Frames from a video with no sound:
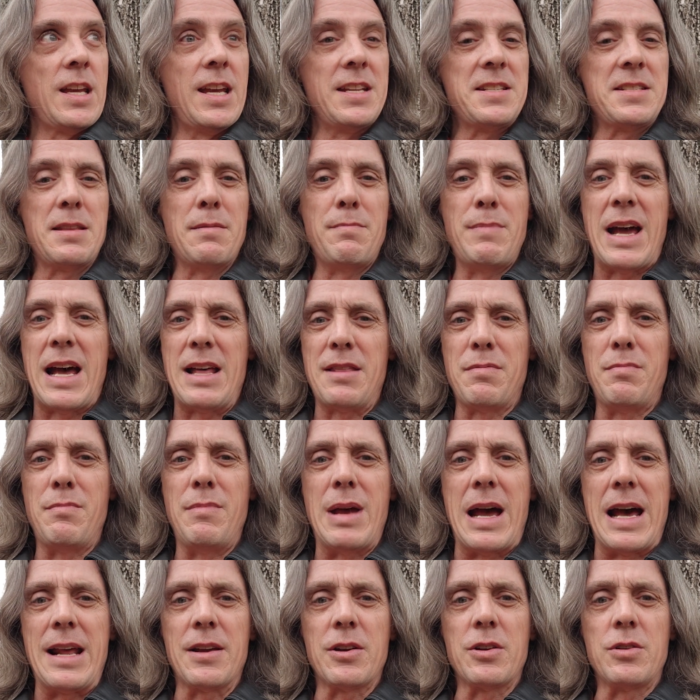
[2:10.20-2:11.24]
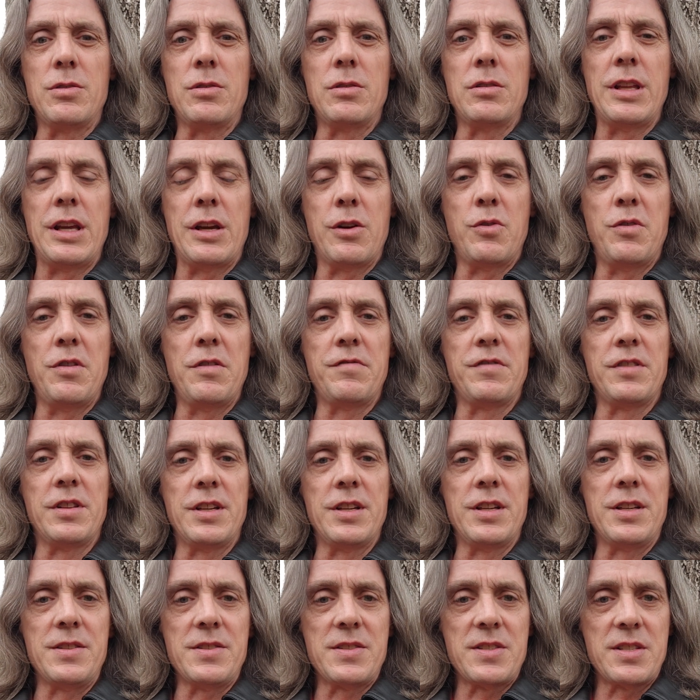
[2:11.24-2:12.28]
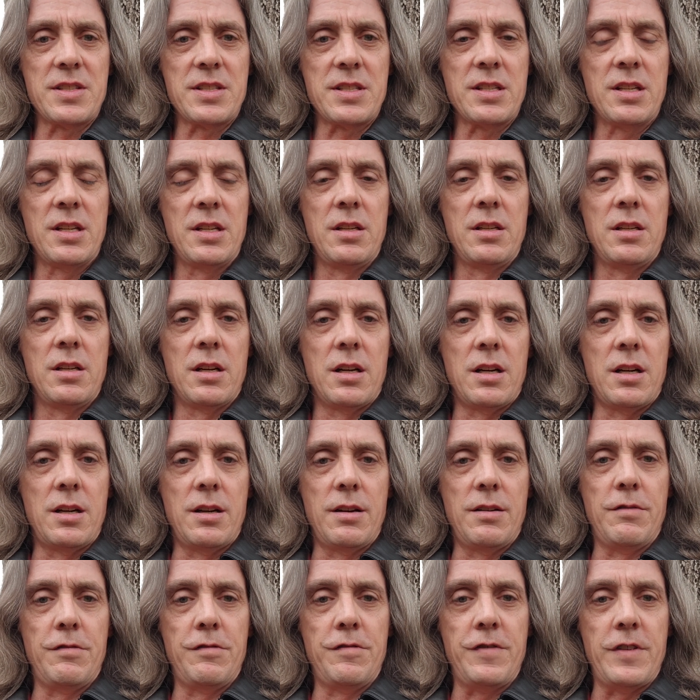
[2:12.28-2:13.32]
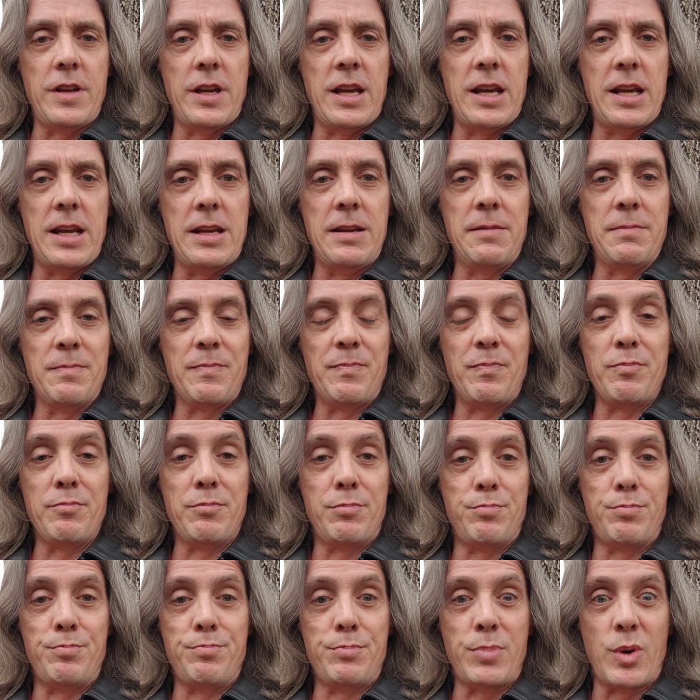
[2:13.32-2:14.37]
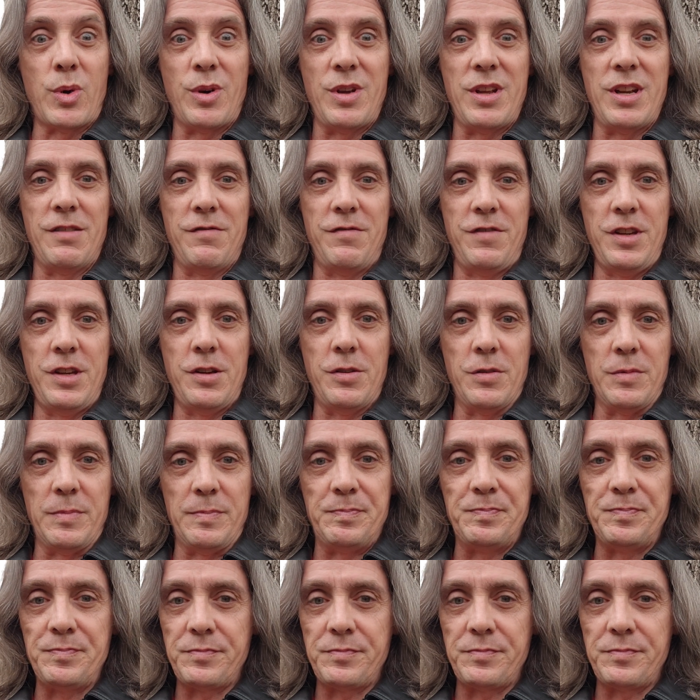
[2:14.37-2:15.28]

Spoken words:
it's the mathematical equivalence of a point of view.